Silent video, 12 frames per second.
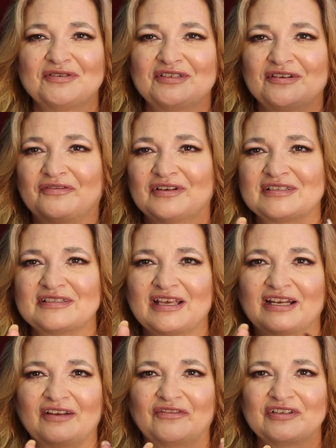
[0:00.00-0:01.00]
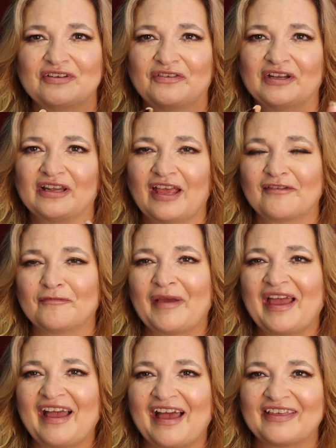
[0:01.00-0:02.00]
a different life
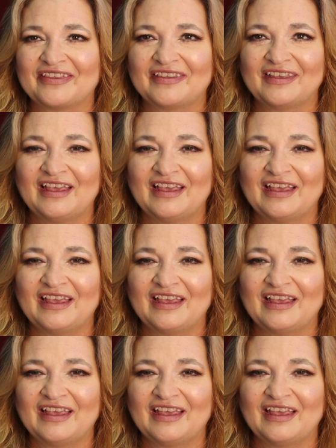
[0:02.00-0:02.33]
path.